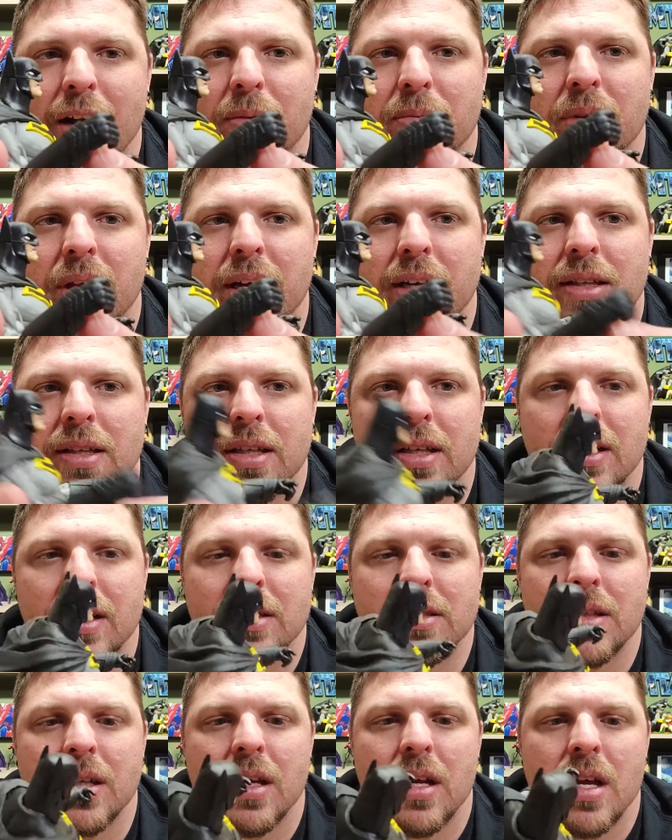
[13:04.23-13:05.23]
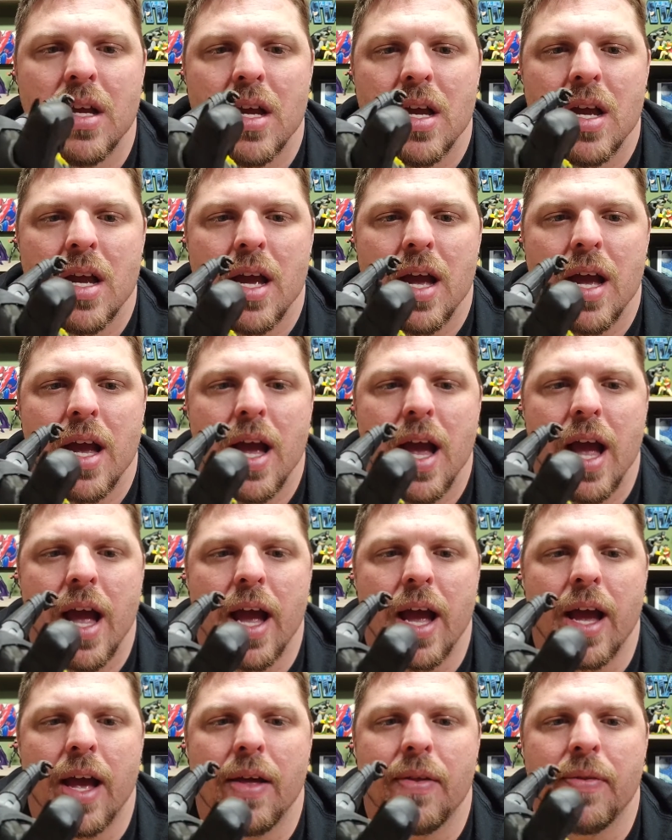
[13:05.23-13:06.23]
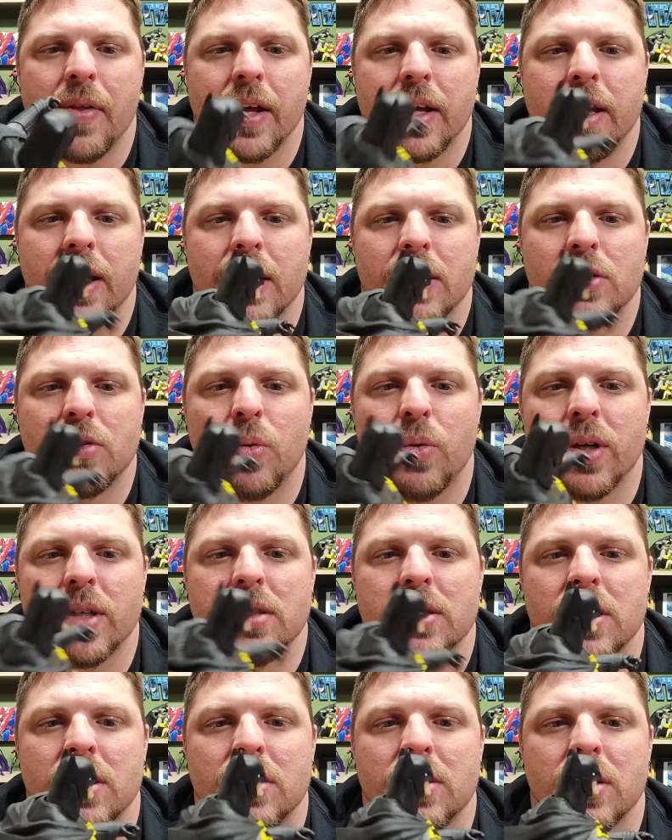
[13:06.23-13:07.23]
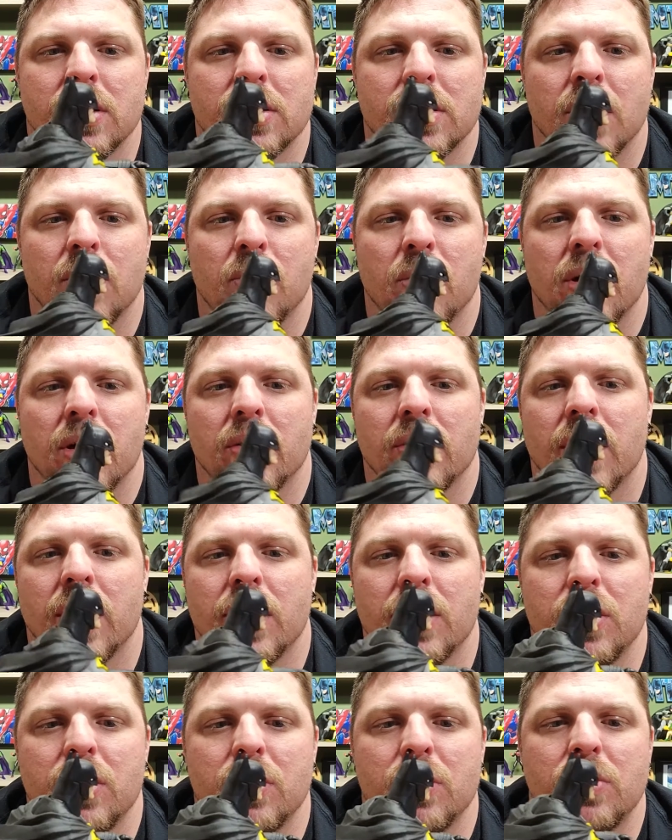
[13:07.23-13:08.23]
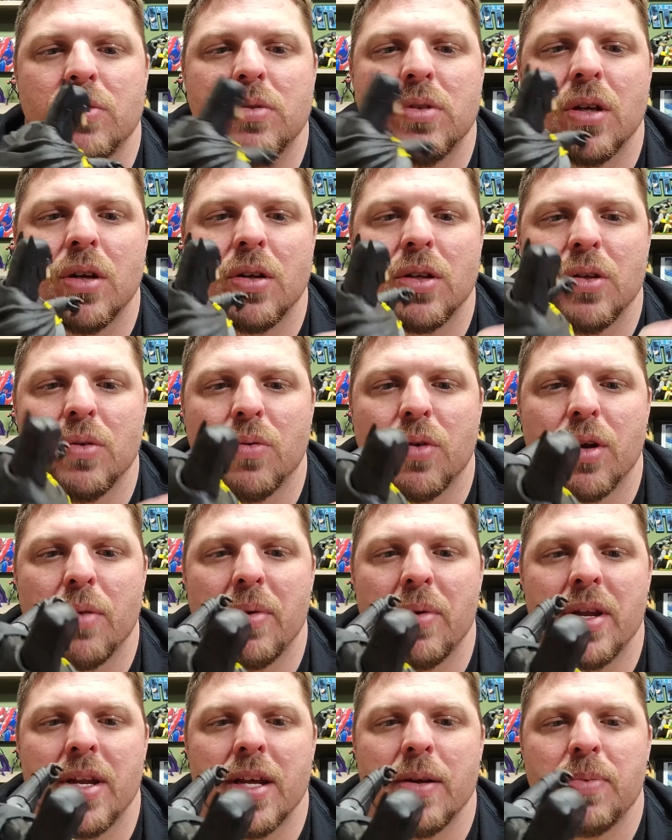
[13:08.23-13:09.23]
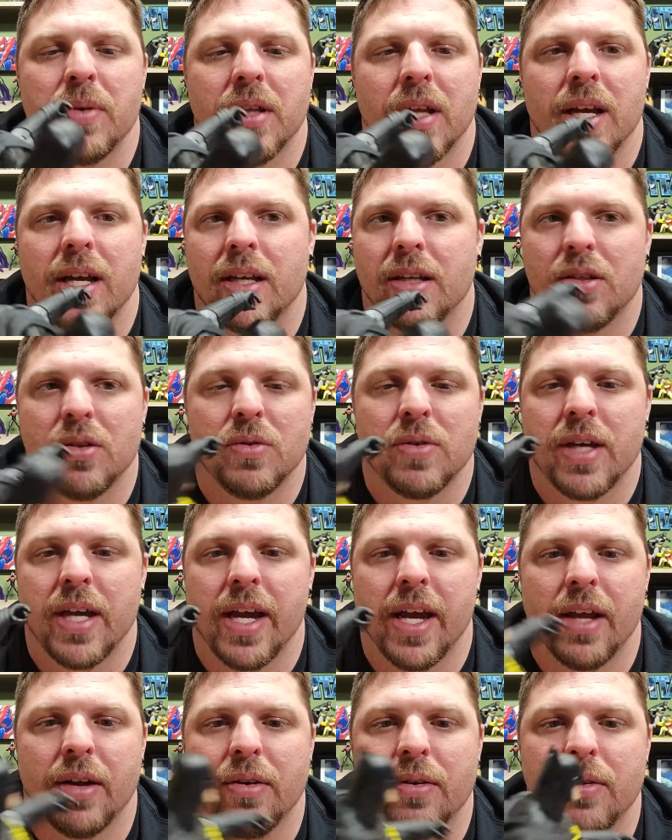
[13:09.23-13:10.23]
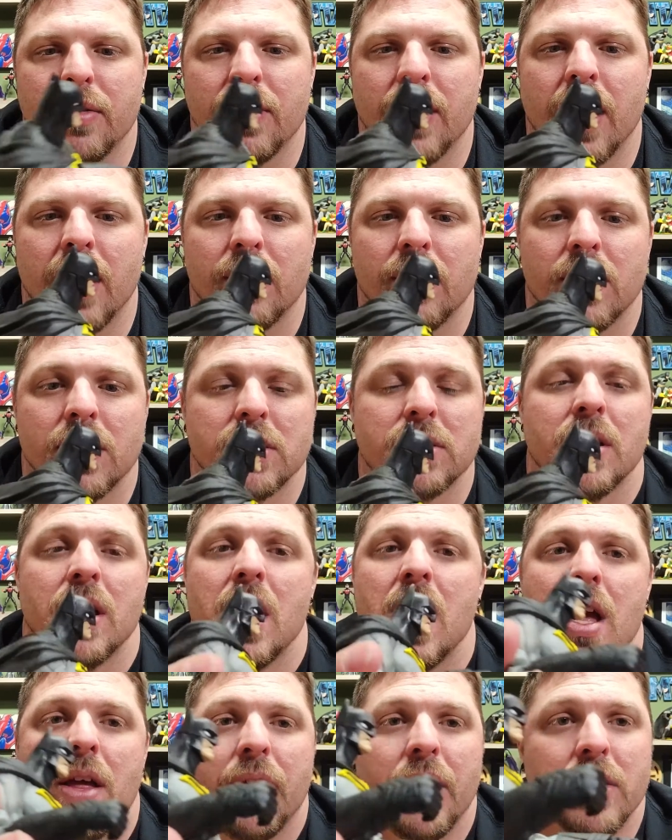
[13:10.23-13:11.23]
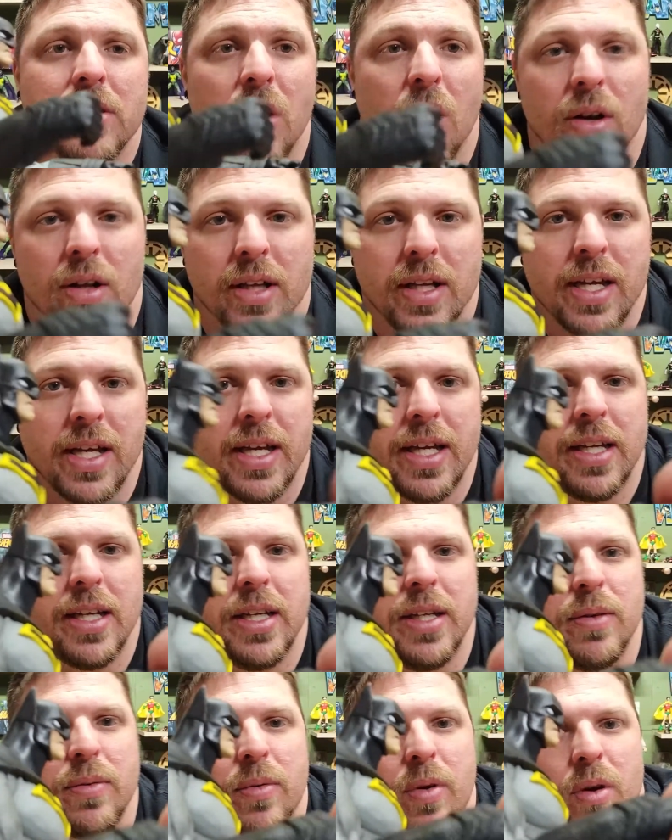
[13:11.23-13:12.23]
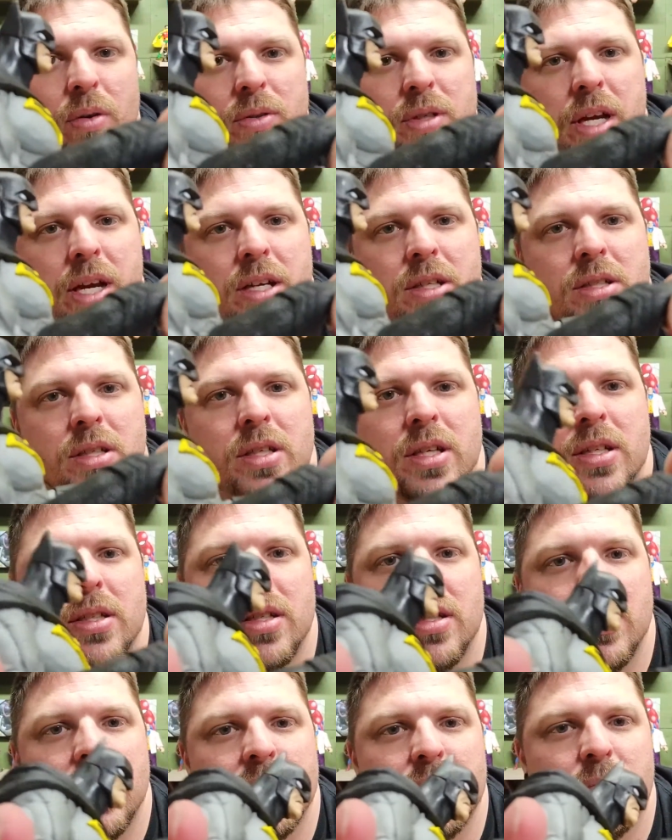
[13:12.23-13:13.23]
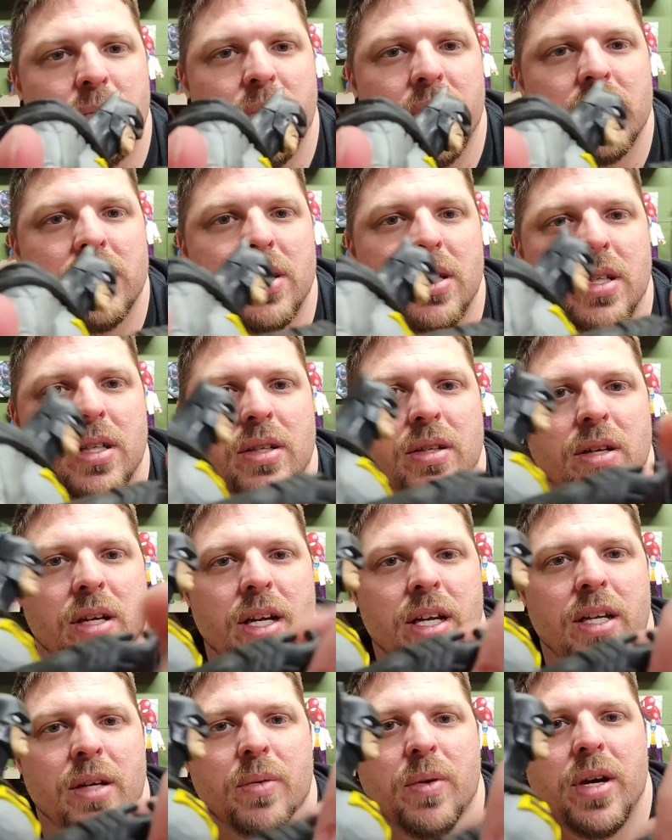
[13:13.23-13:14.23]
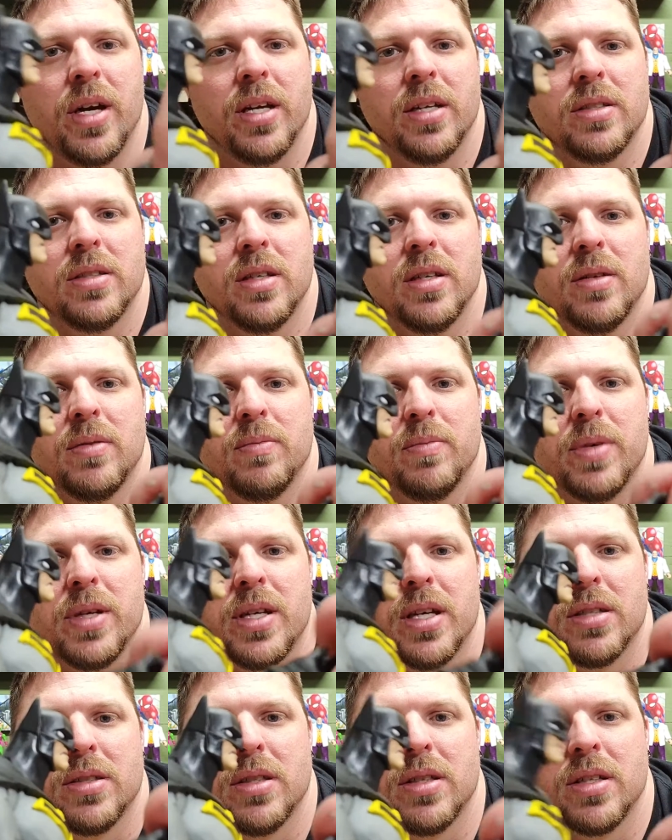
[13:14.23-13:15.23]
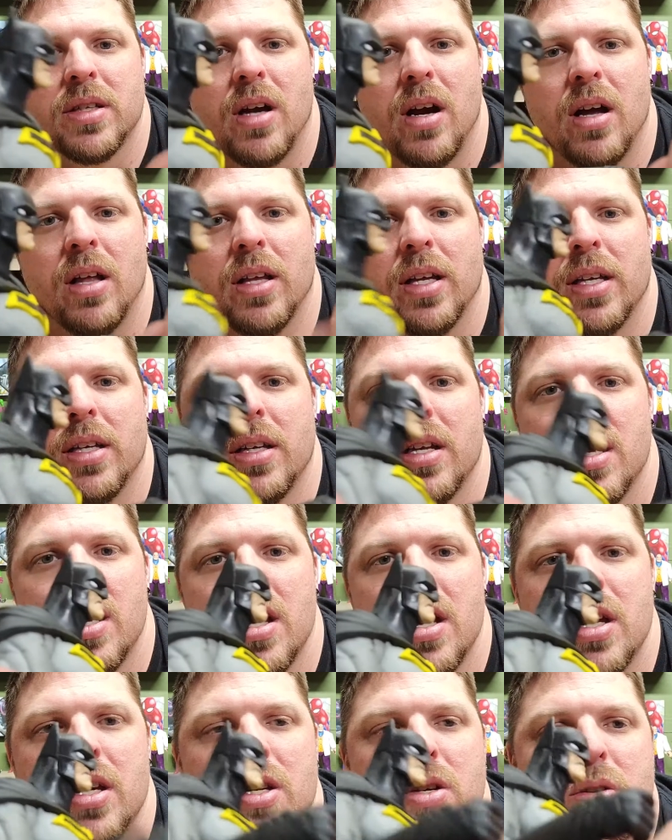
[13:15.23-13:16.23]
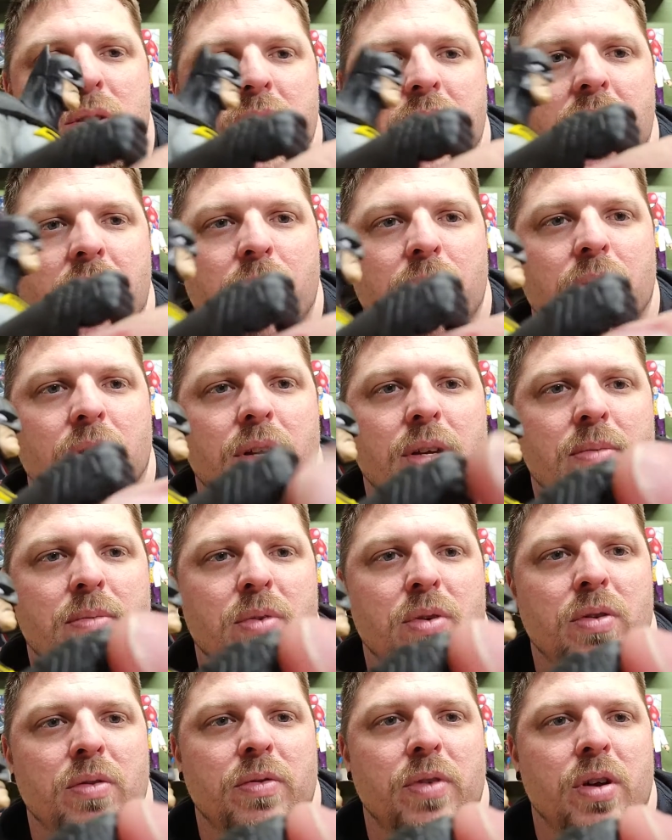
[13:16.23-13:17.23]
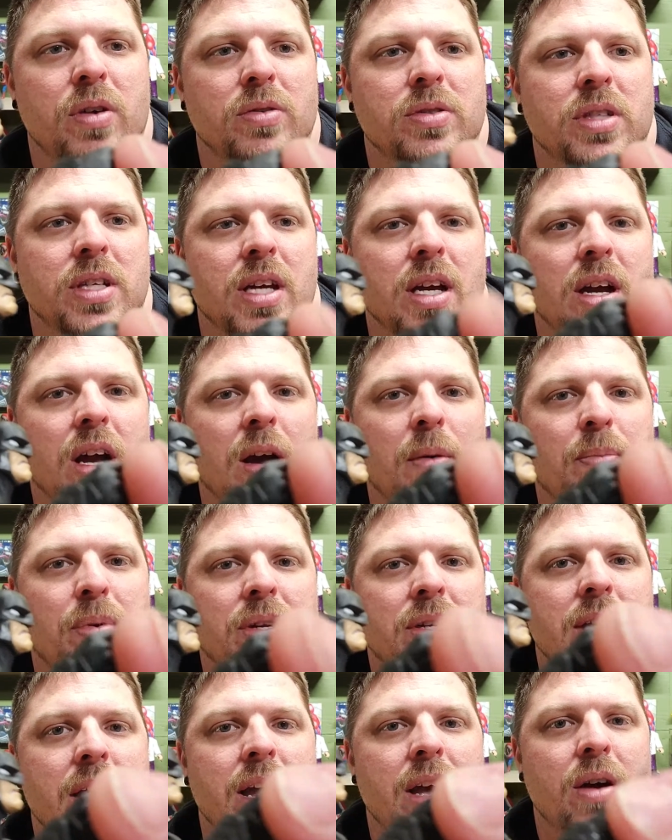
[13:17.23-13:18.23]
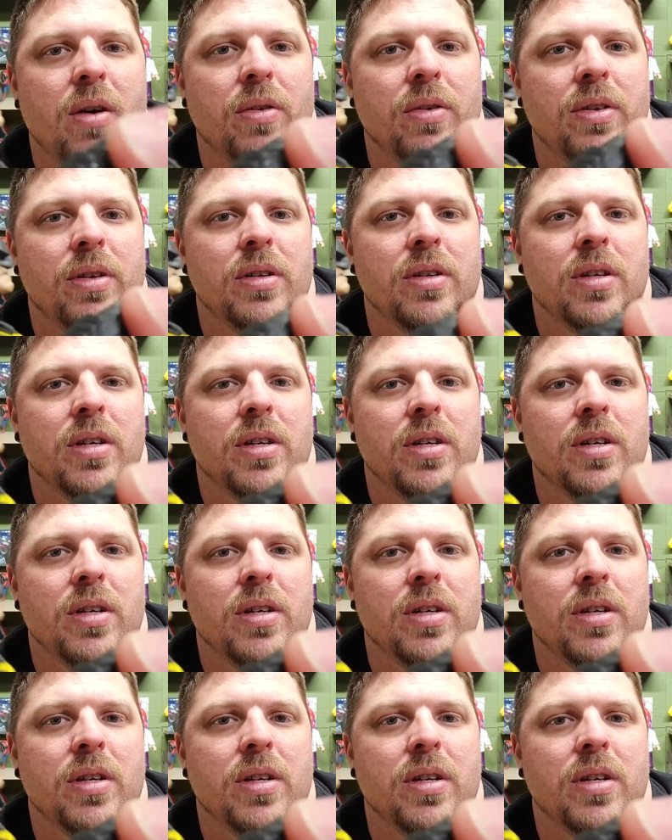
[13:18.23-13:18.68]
them like this, and they get twisted to somewhere that you want to manipulate, you can't do that. There's hardly any rotation into this wrist either anyways, because of the gauntlet. You can't really move those up and down.